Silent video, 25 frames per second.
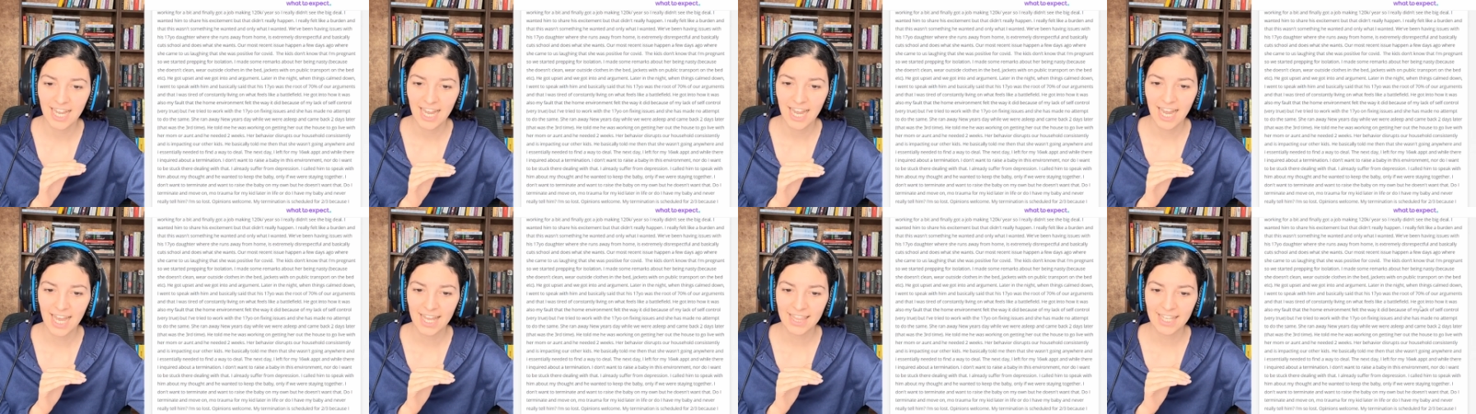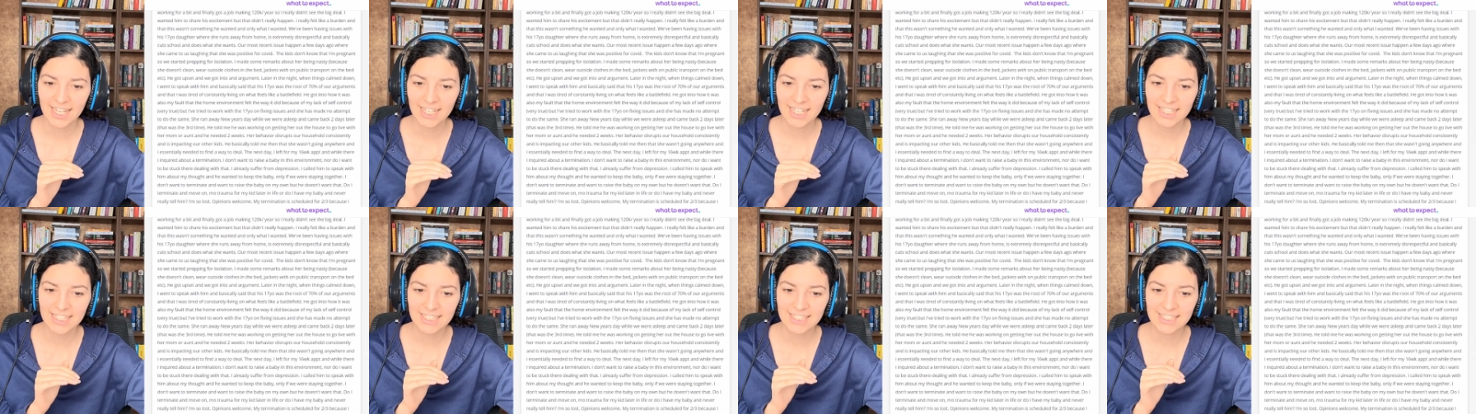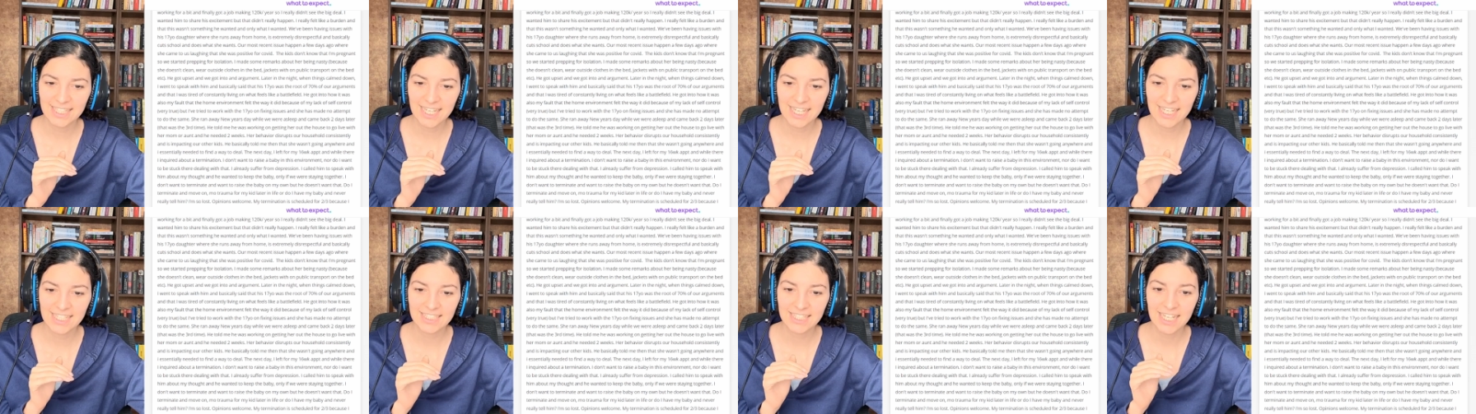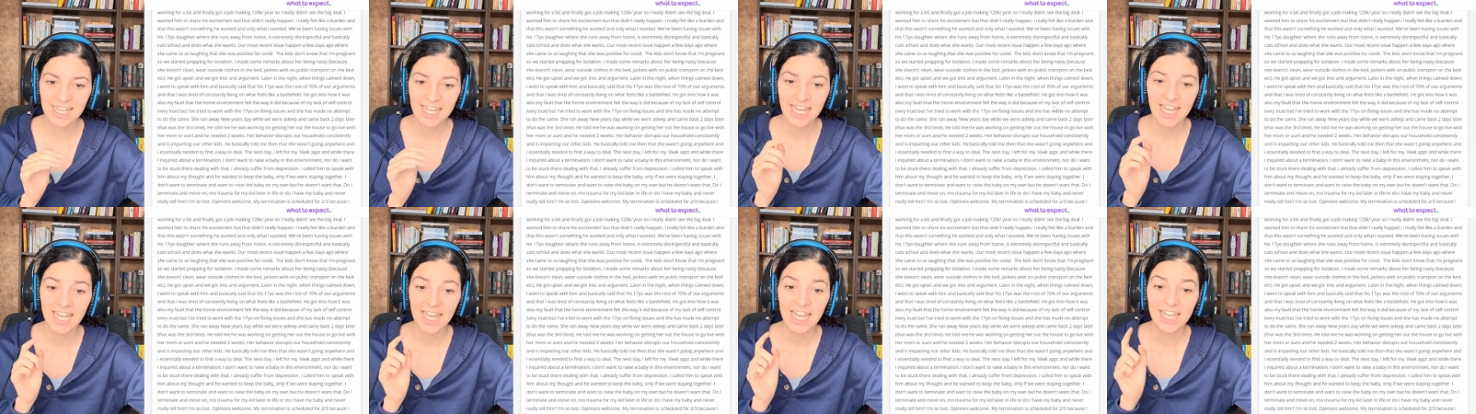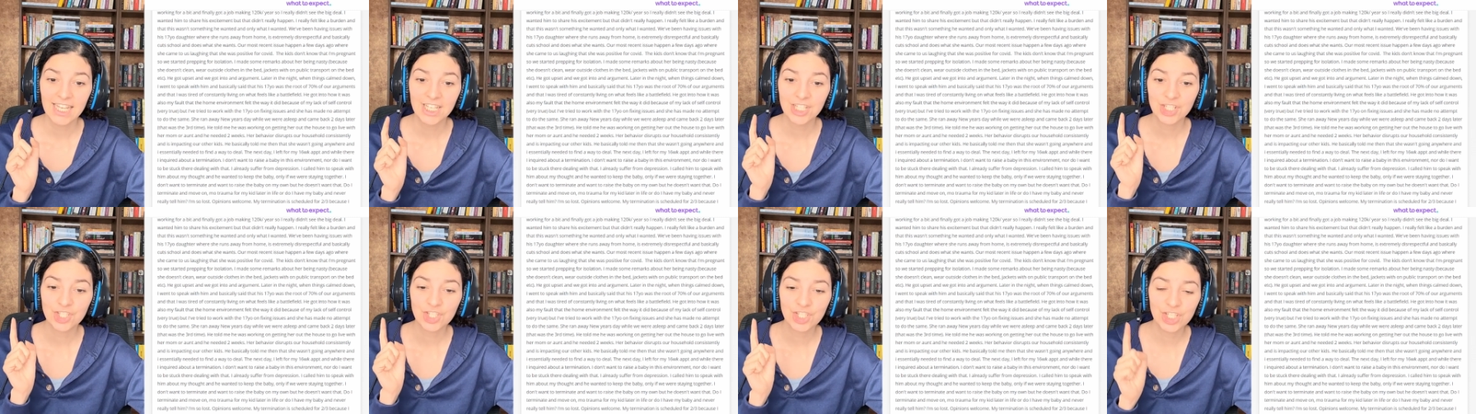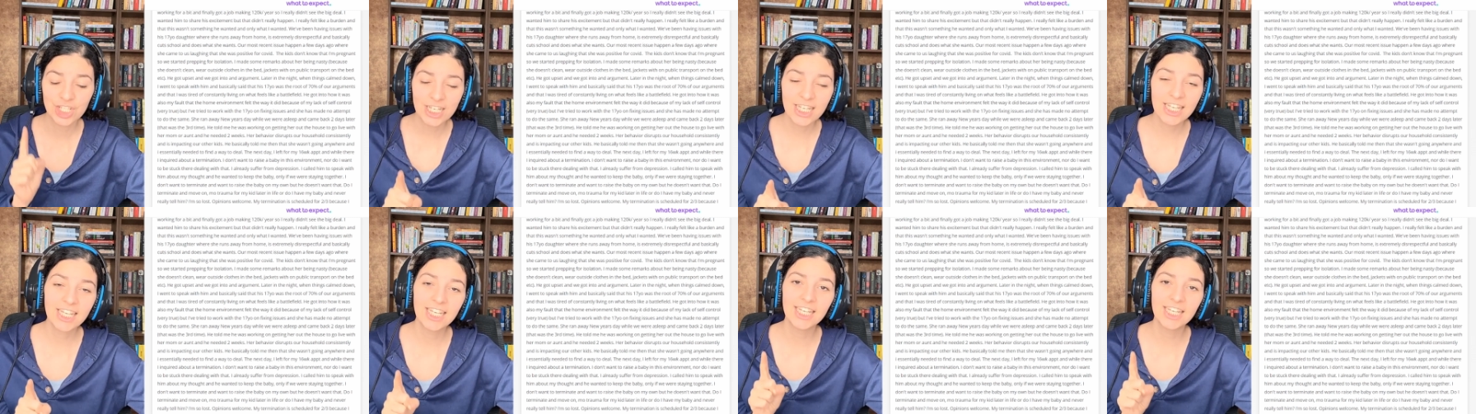And then he says,
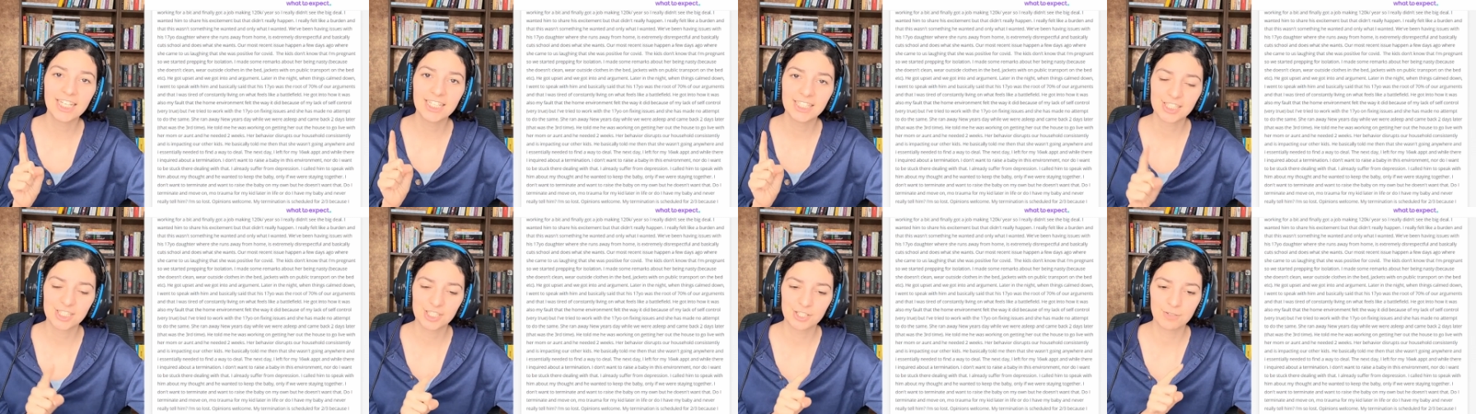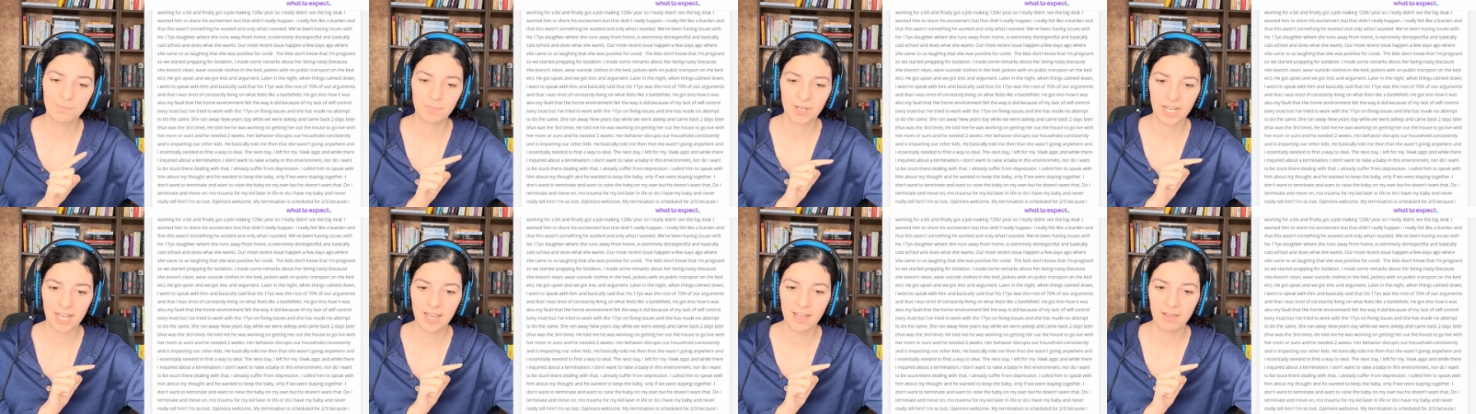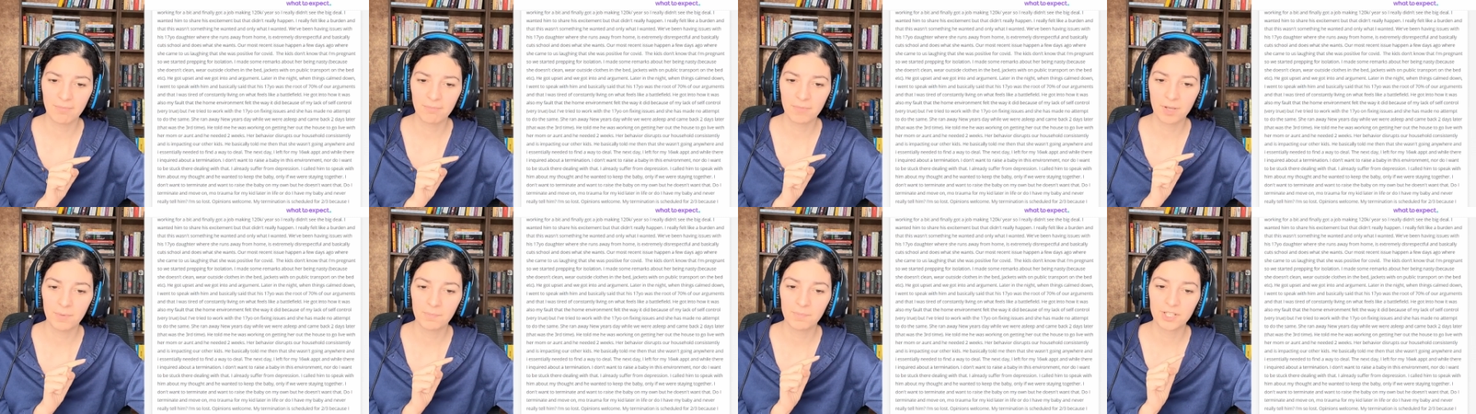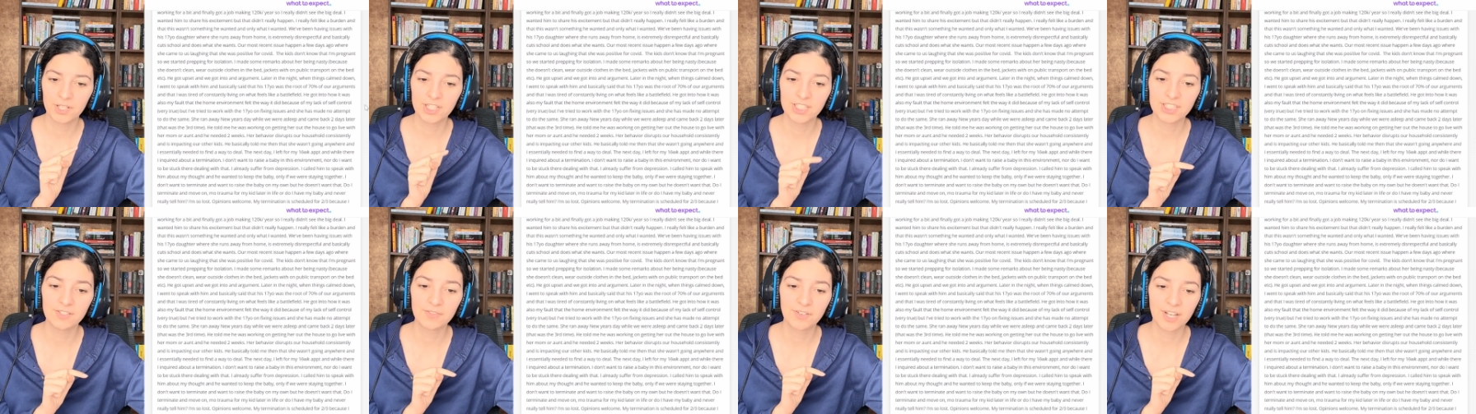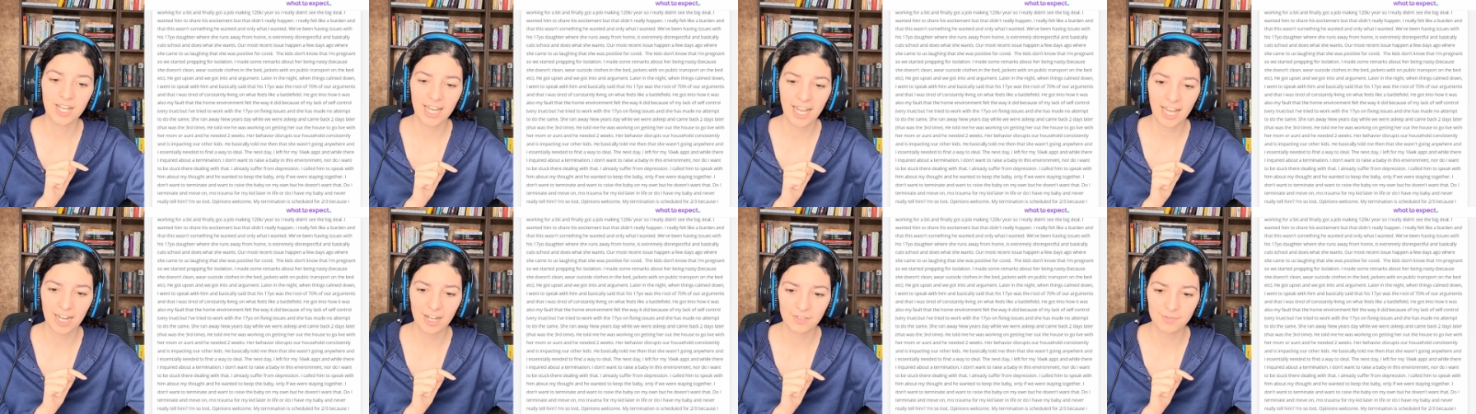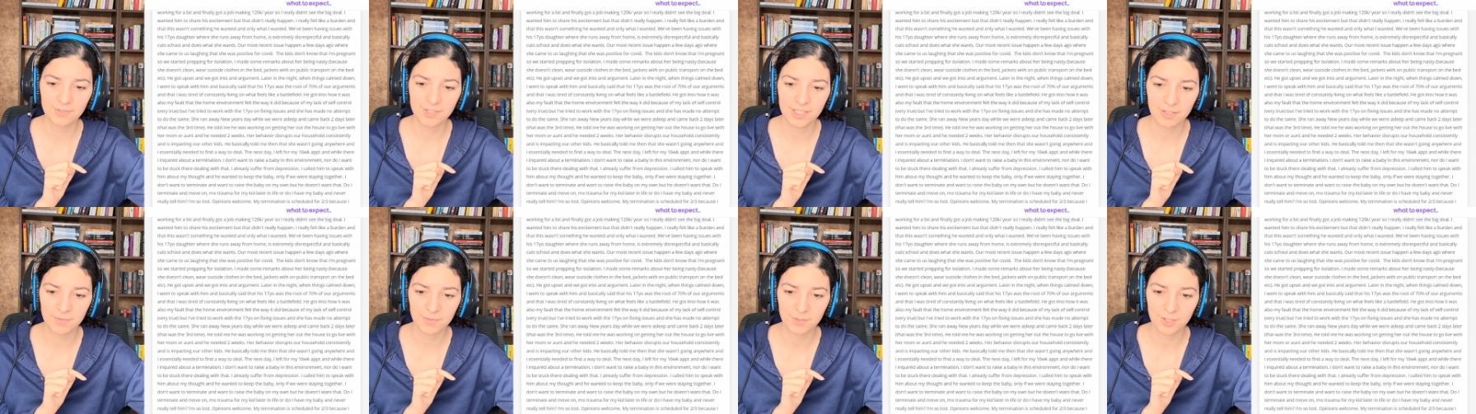she is to blame because of her lack of
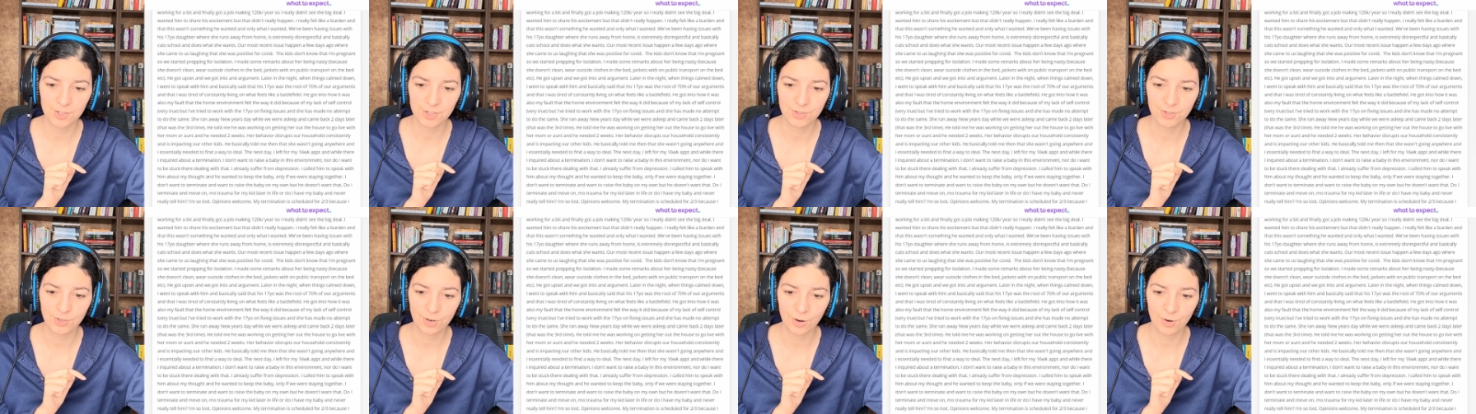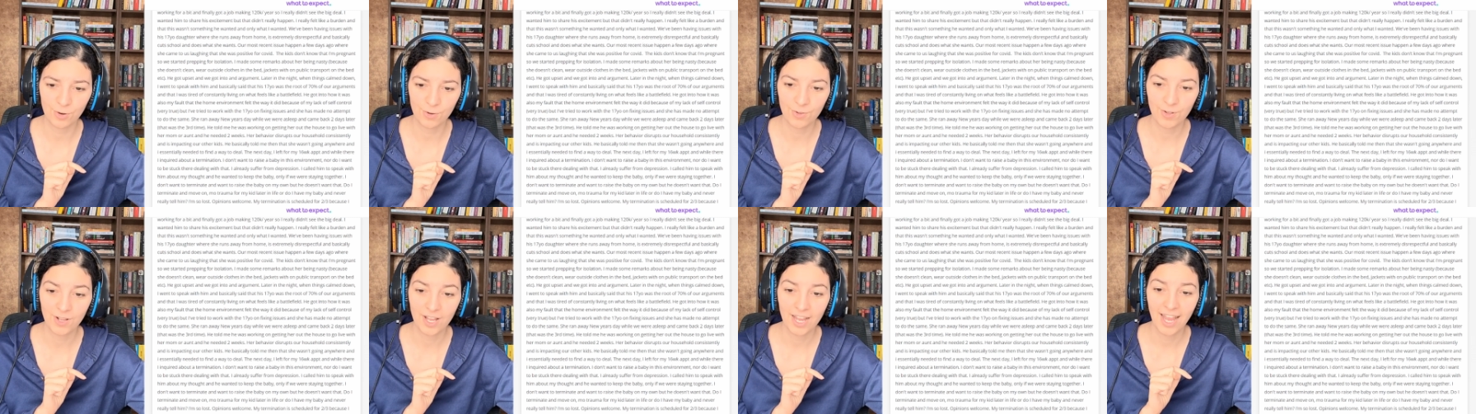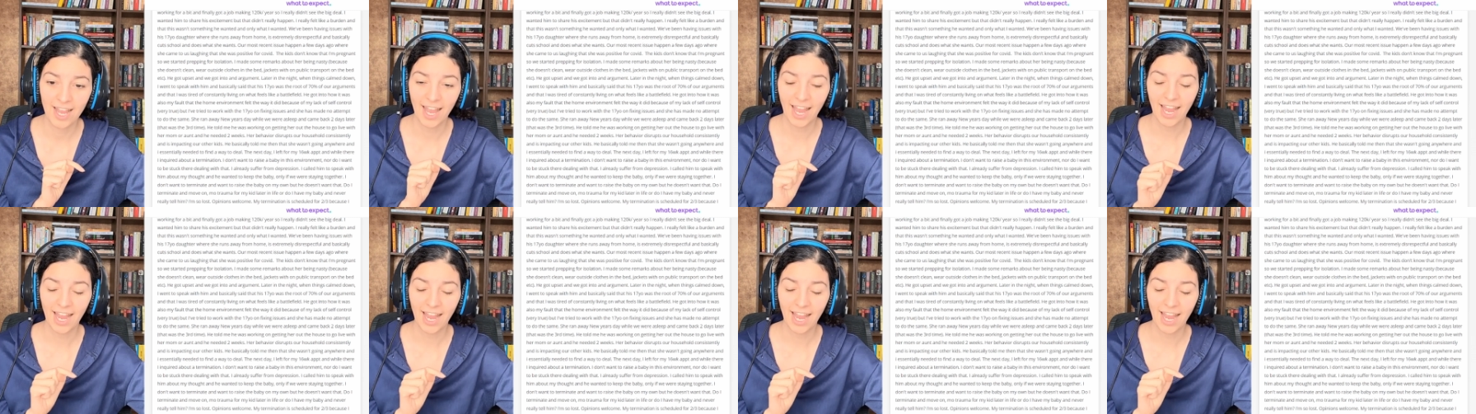self-control.